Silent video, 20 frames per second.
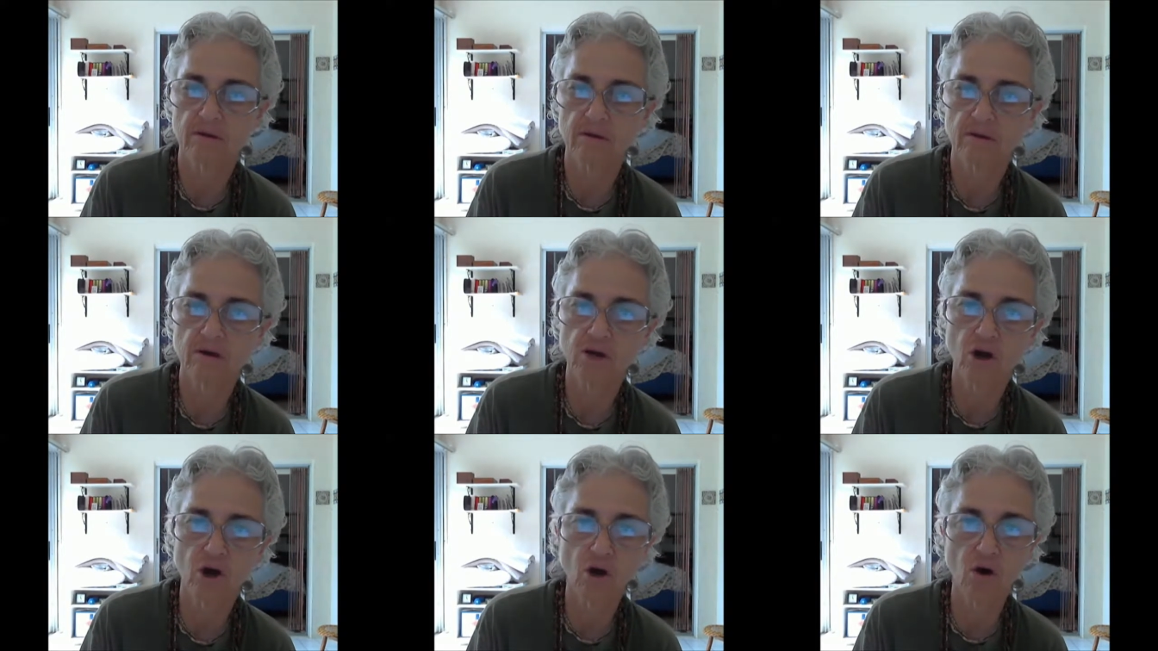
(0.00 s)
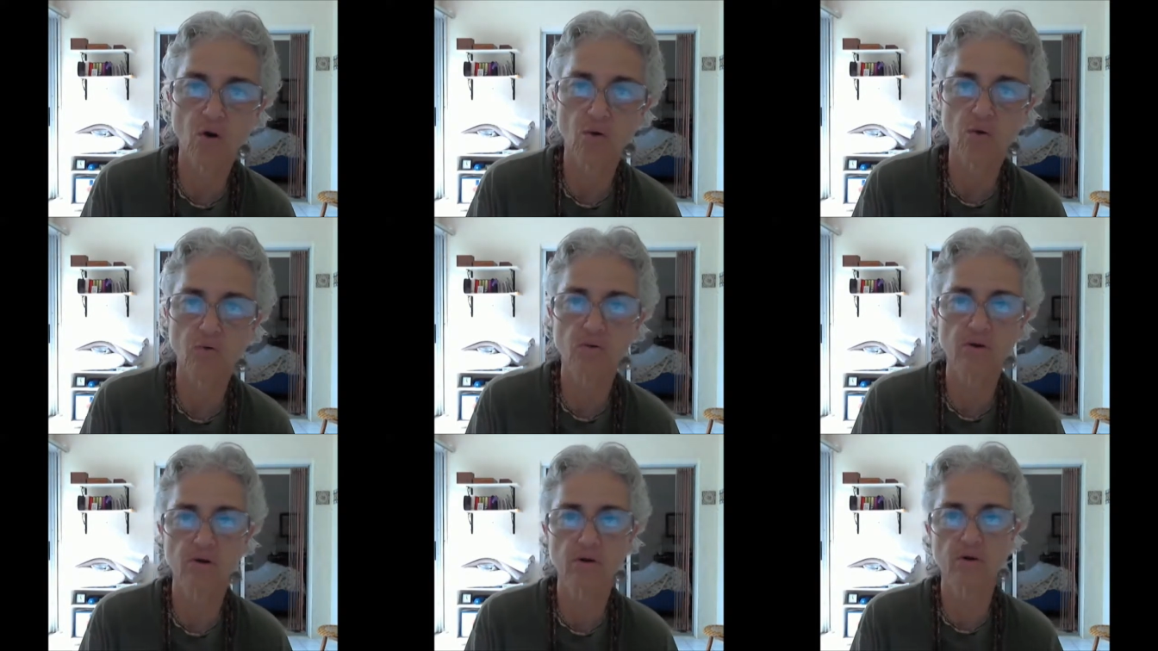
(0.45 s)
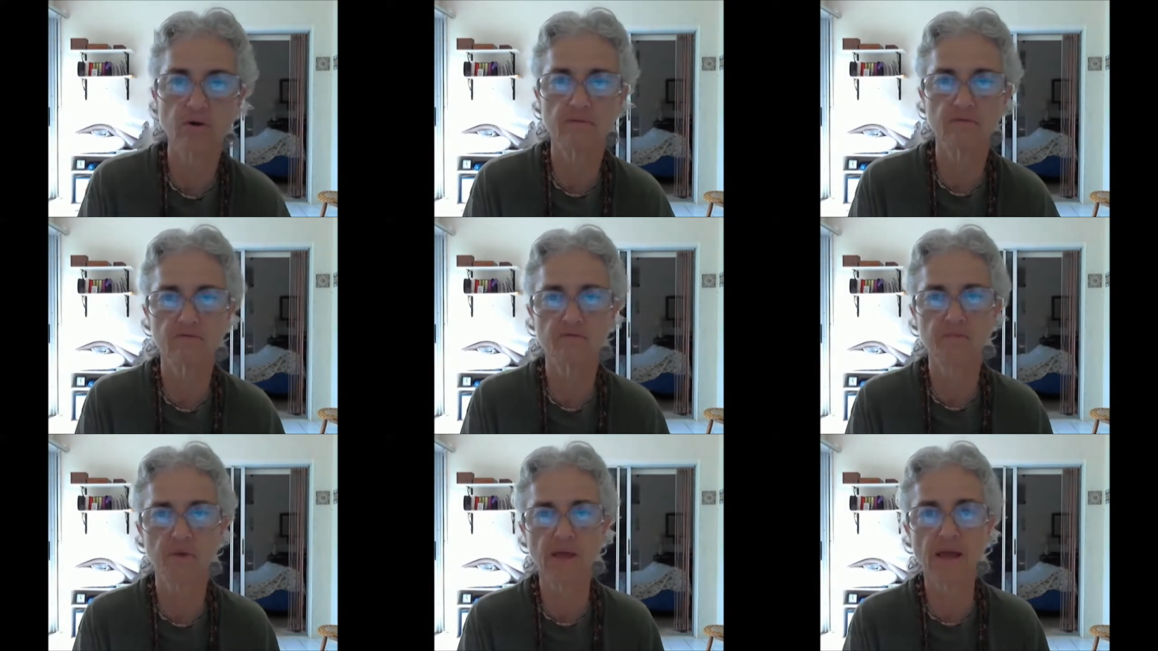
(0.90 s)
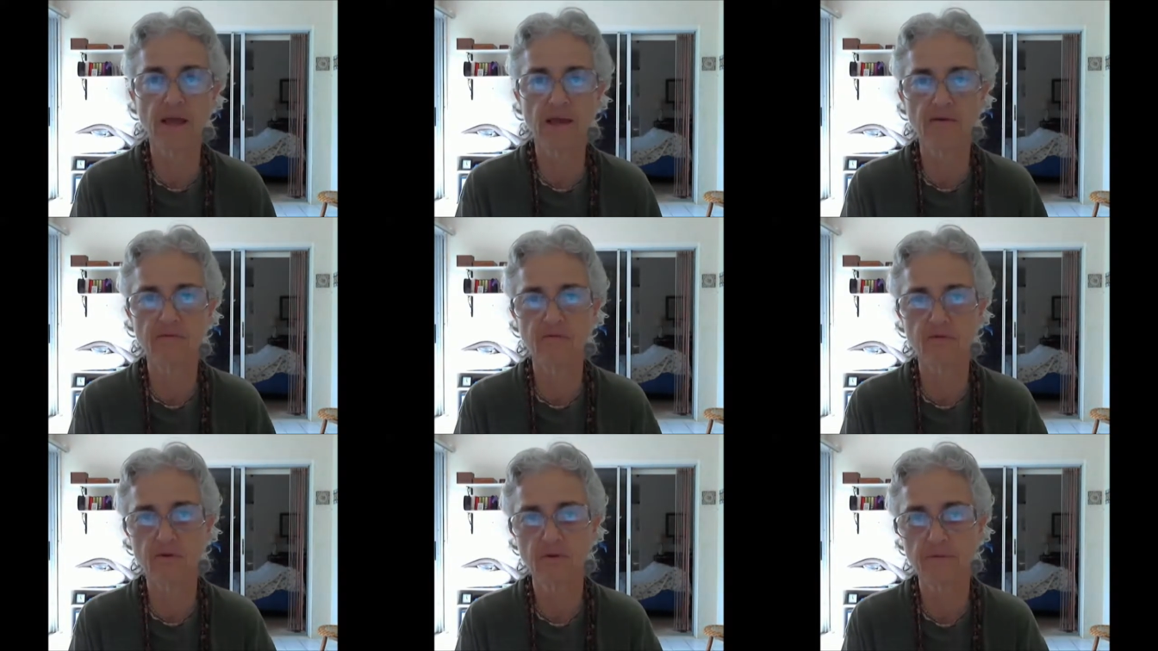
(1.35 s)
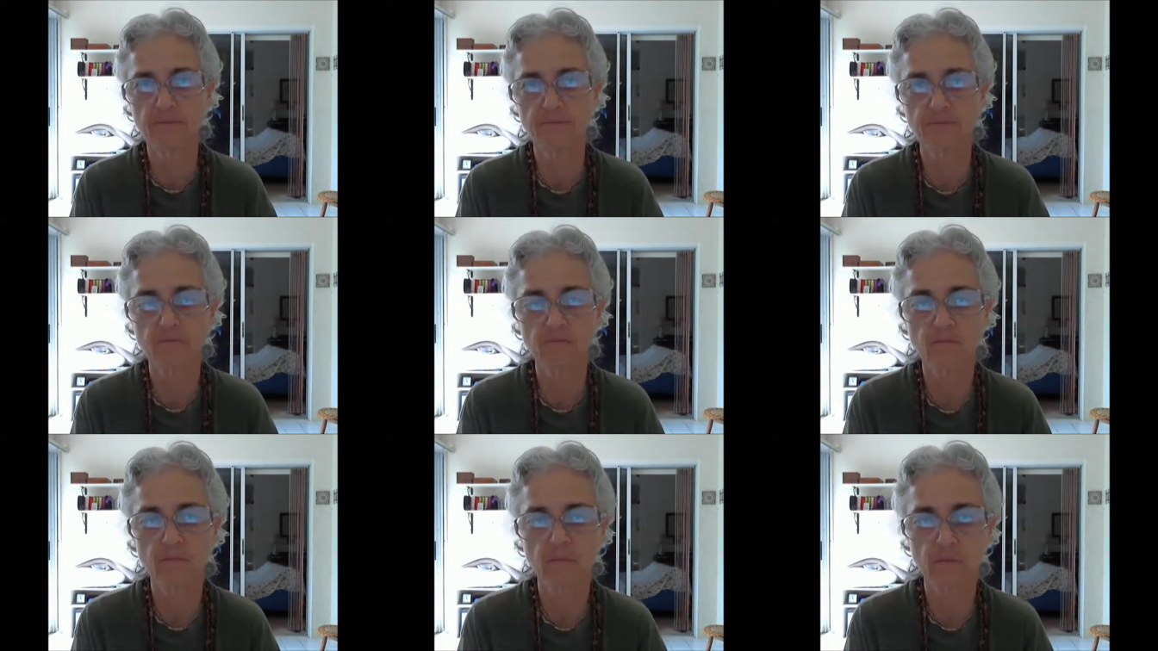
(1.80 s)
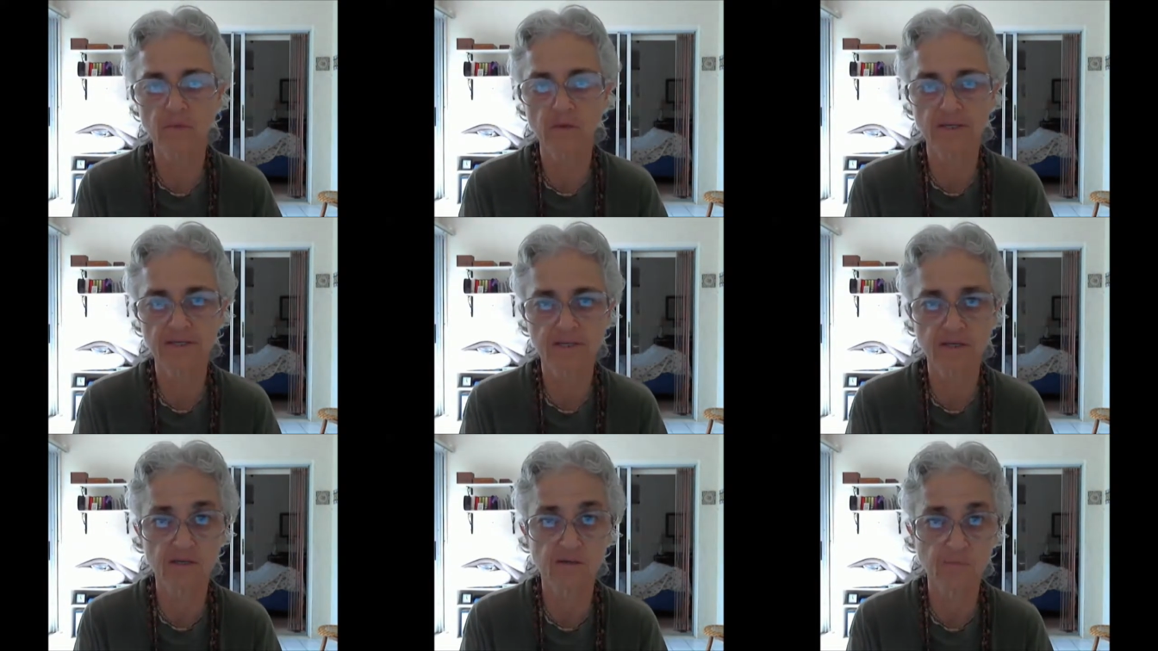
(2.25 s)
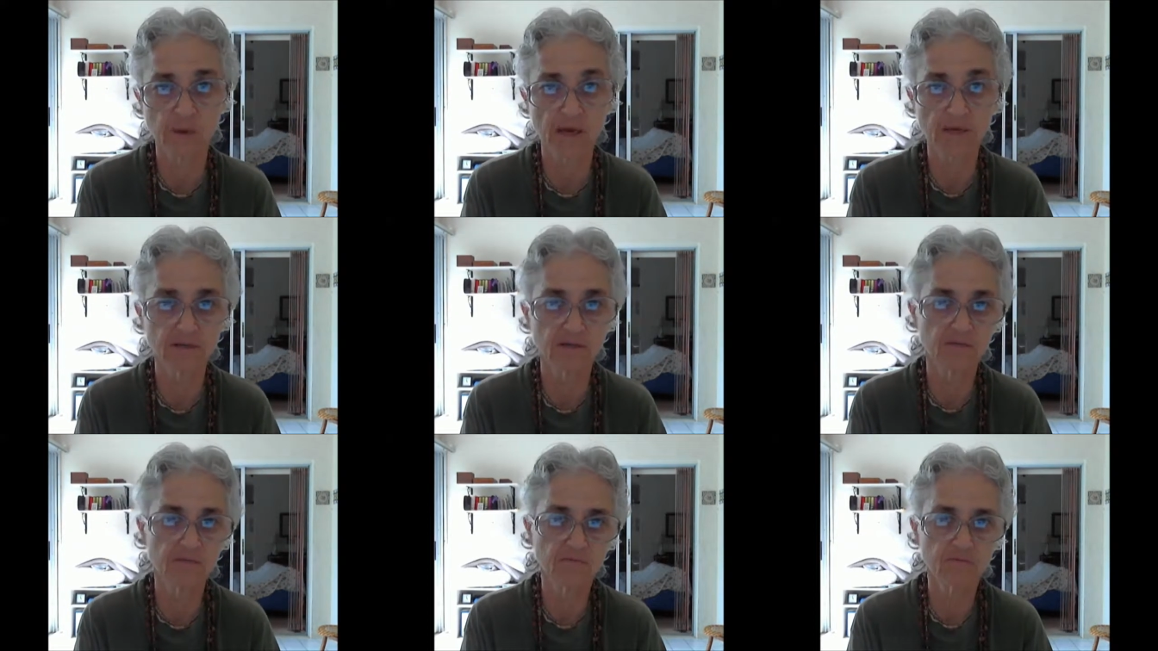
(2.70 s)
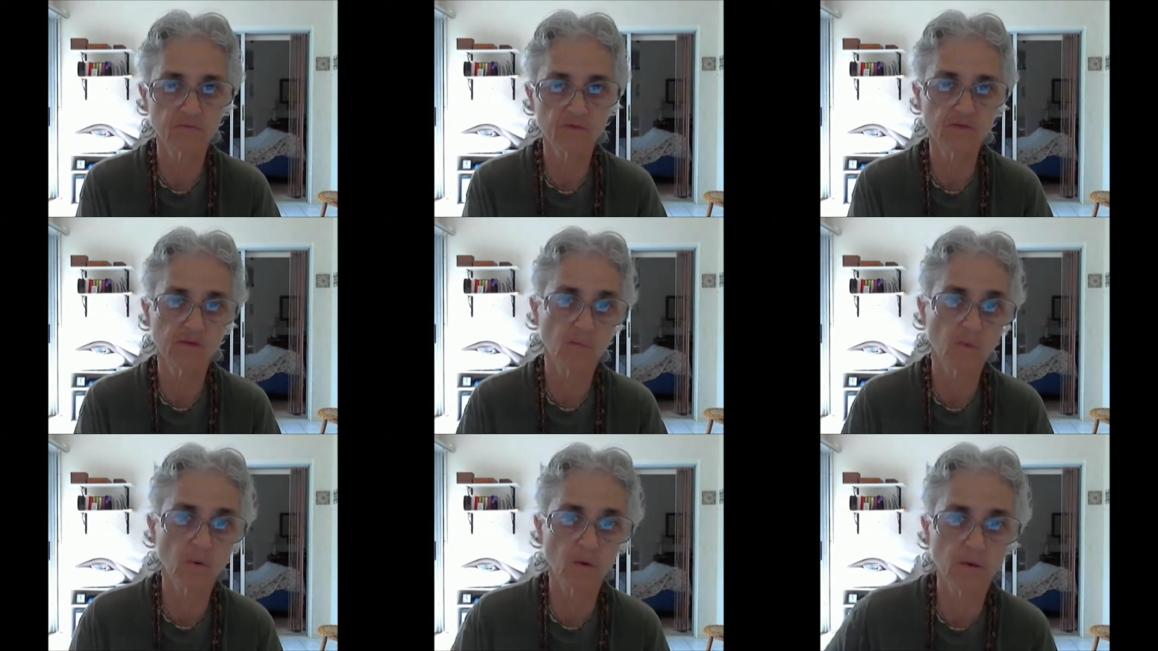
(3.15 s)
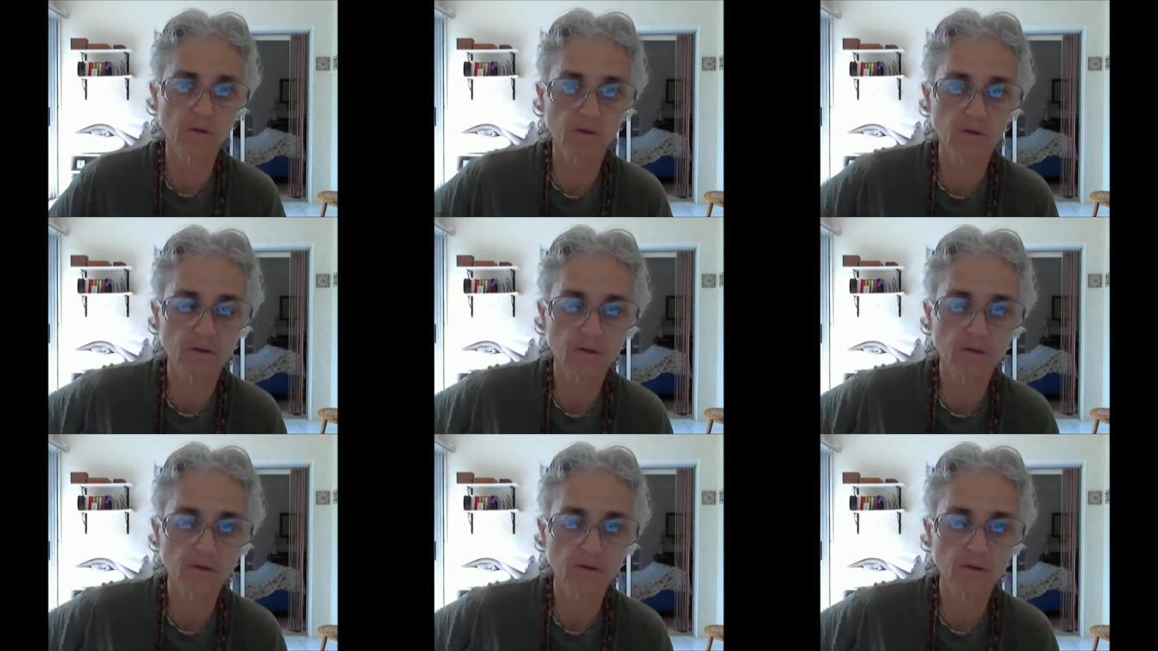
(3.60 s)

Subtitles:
code of behavior that's expected from someone